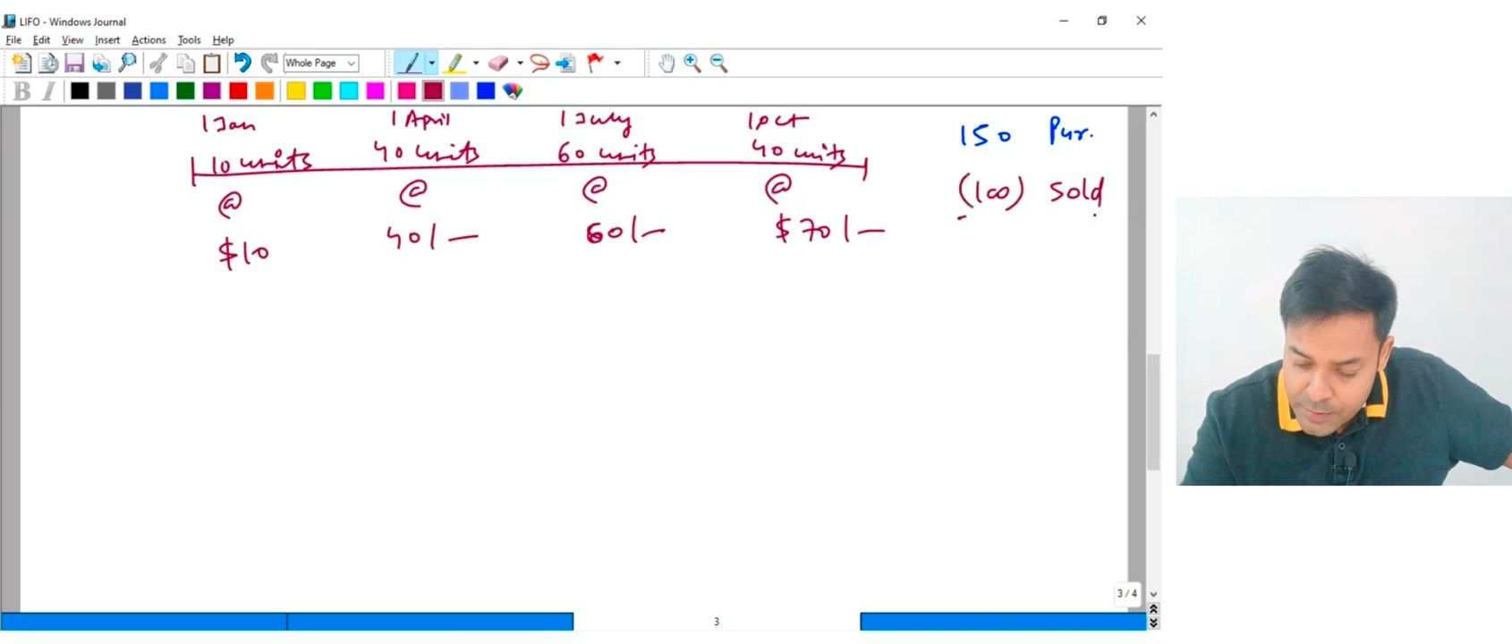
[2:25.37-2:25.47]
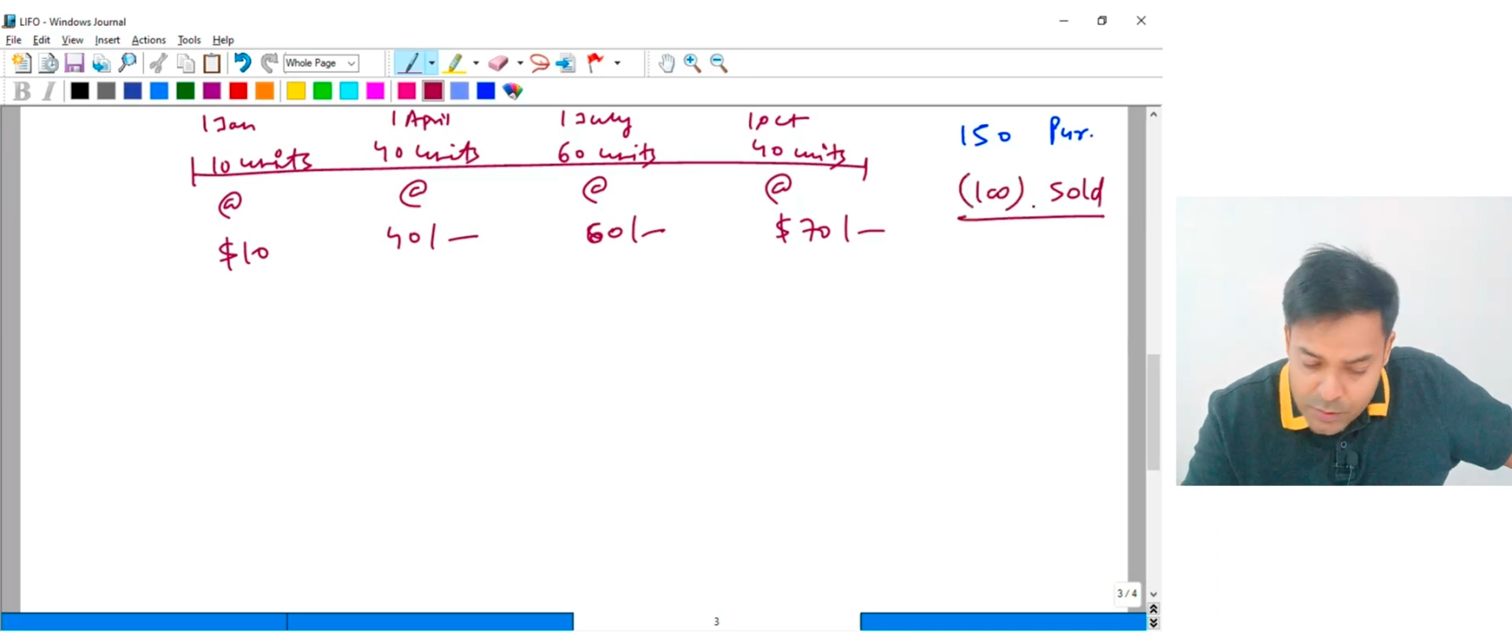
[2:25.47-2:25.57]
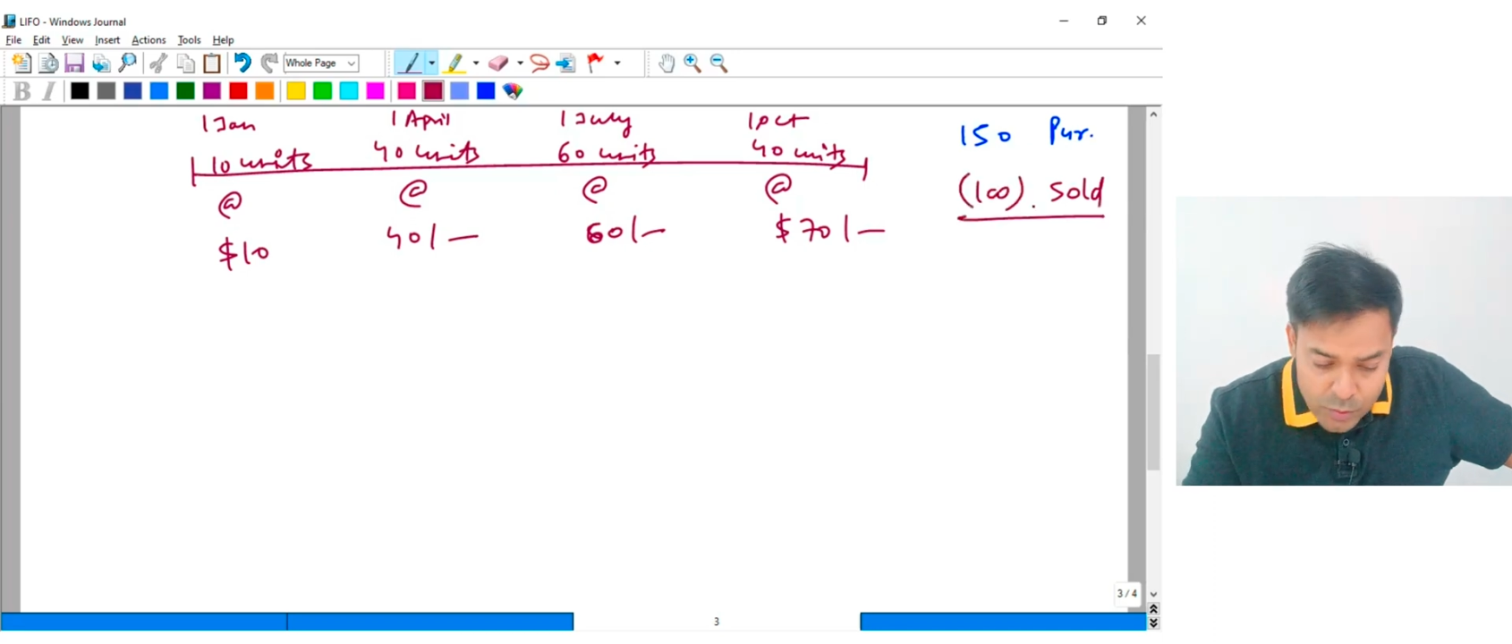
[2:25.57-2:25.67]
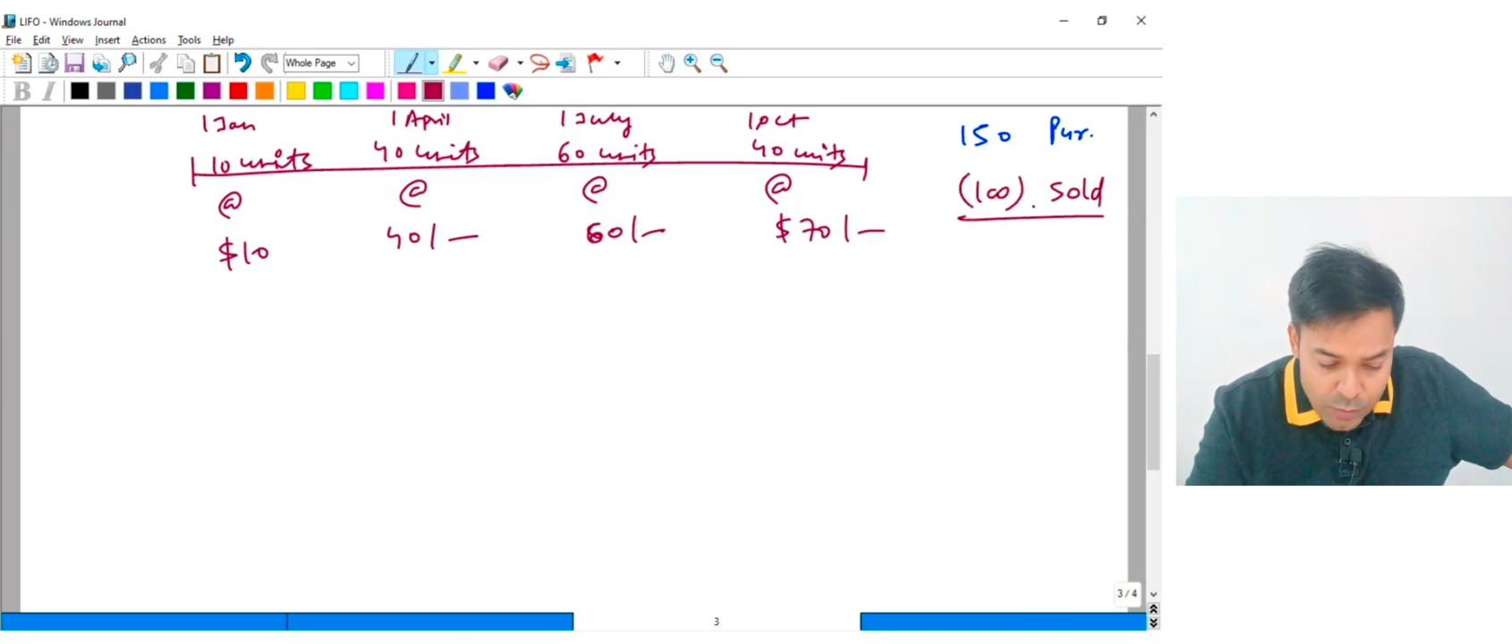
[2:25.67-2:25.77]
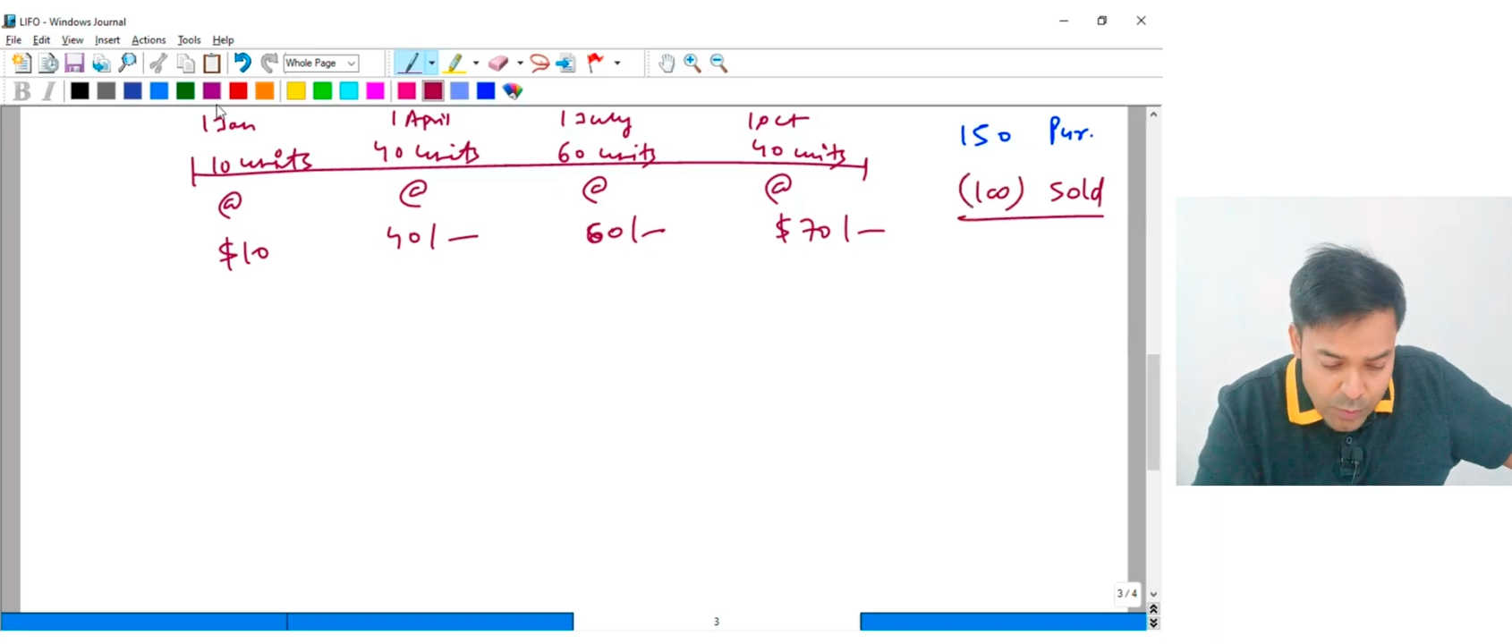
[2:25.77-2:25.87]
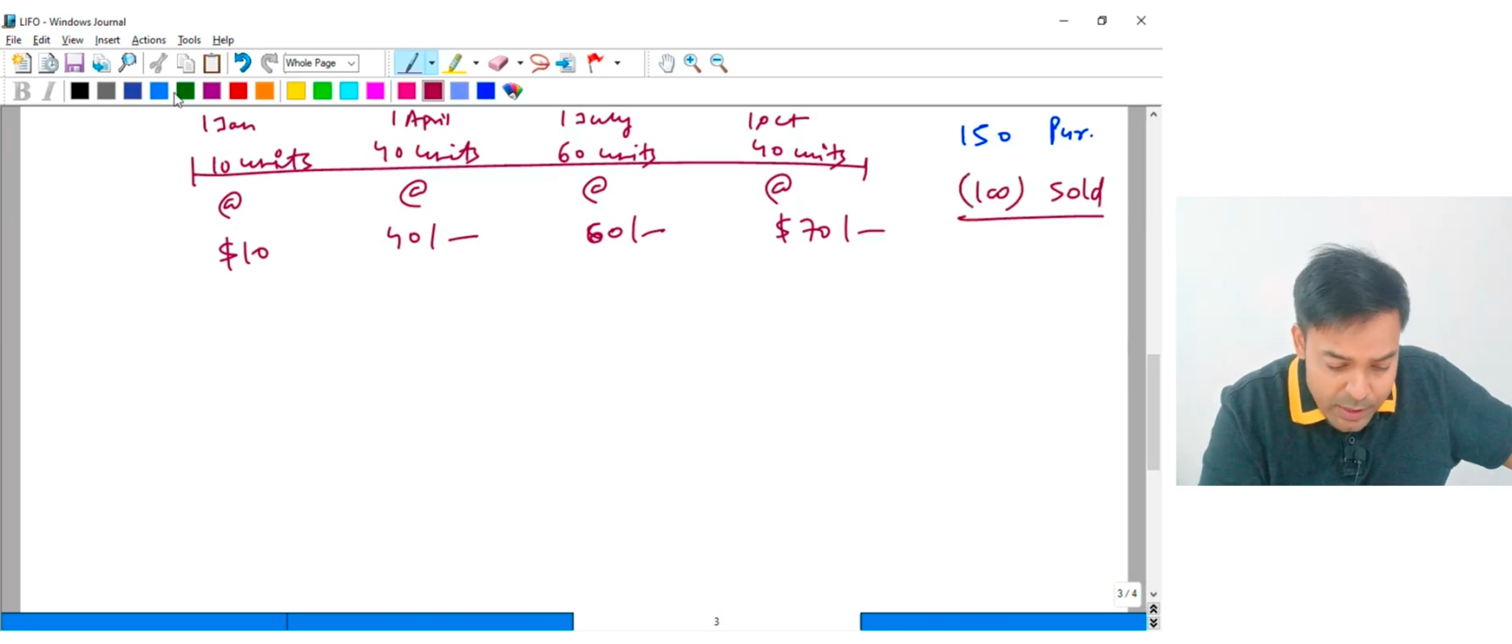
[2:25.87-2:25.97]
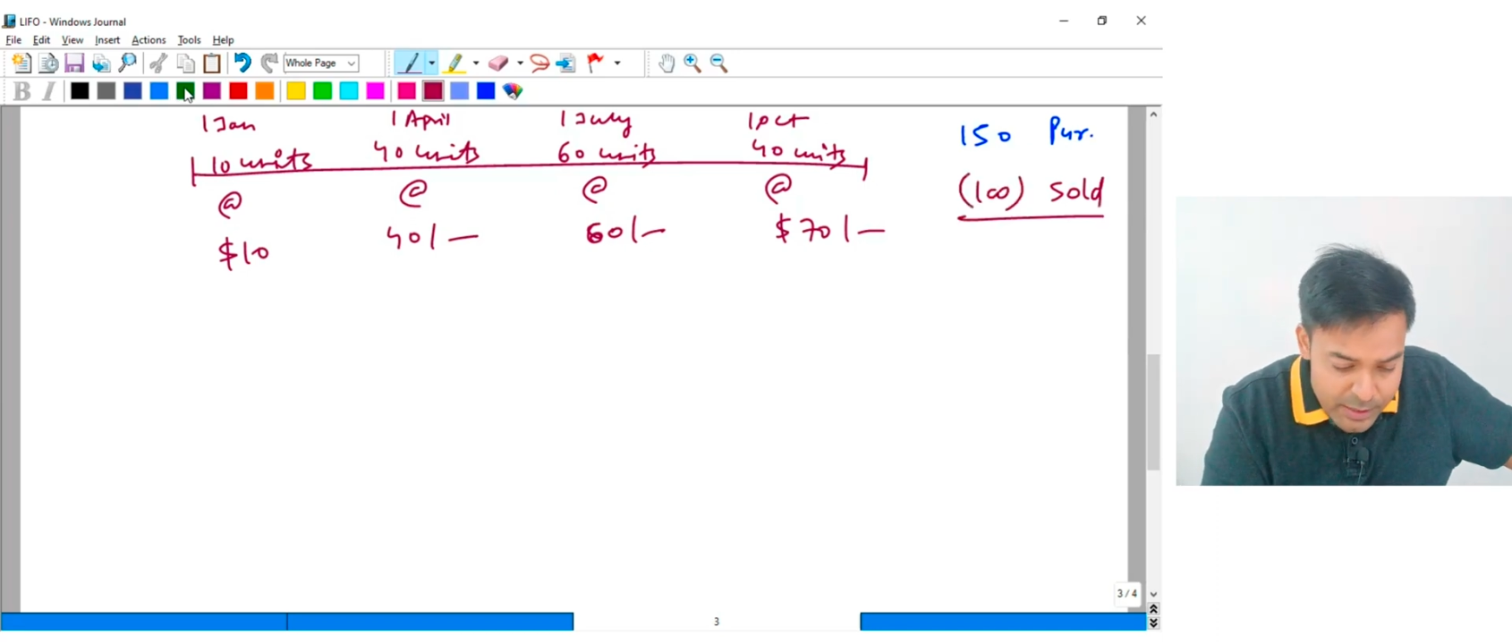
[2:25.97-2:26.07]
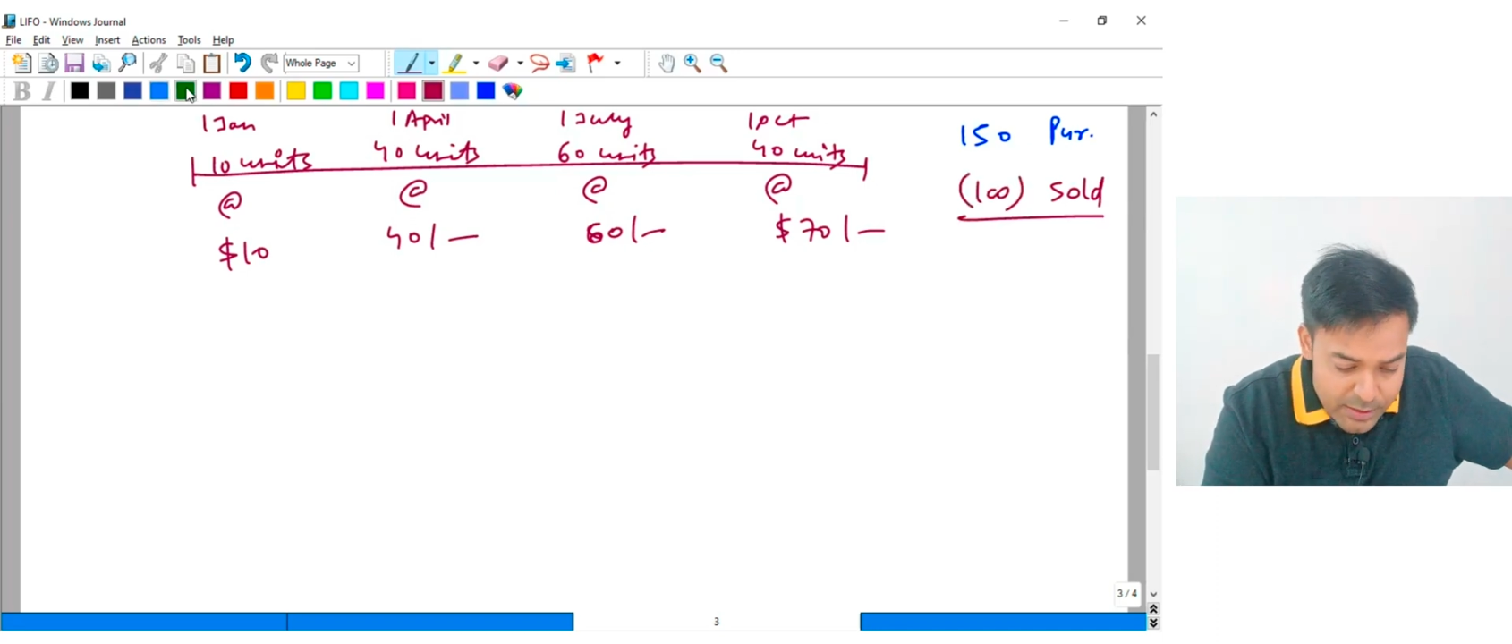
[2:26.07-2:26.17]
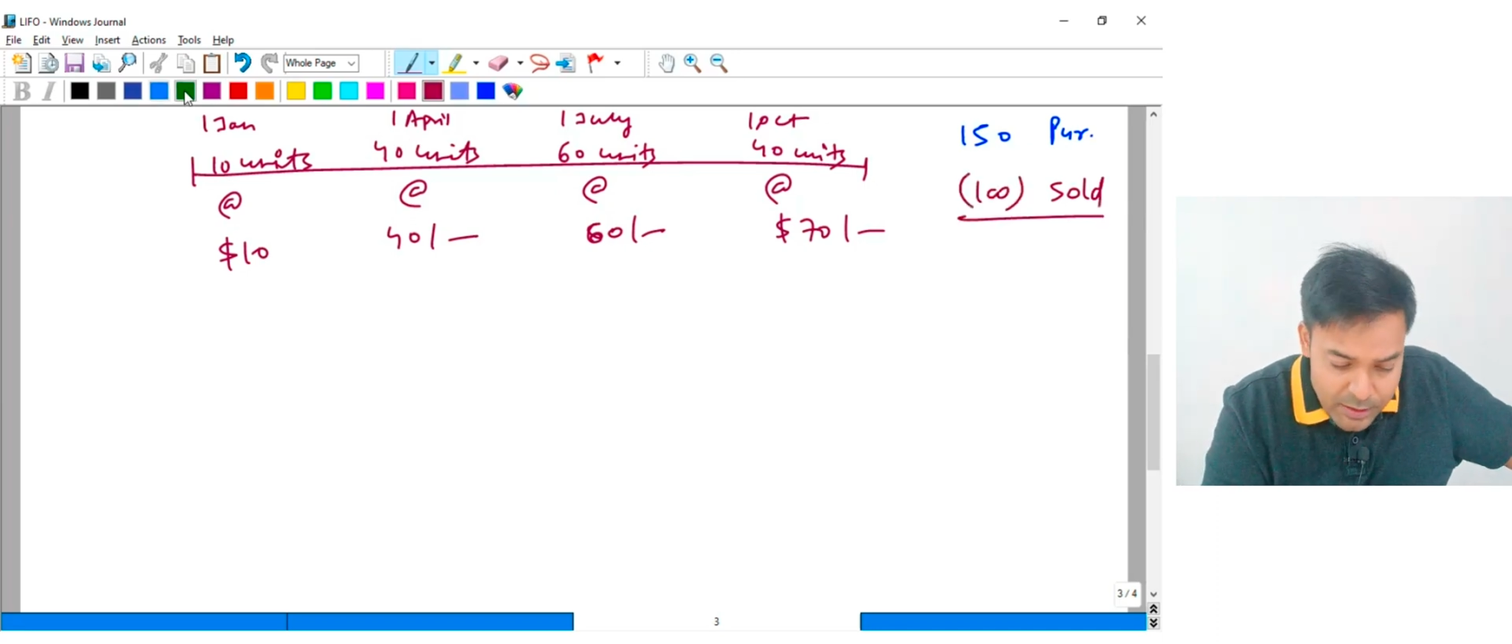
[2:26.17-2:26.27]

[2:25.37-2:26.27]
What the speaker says: So what is the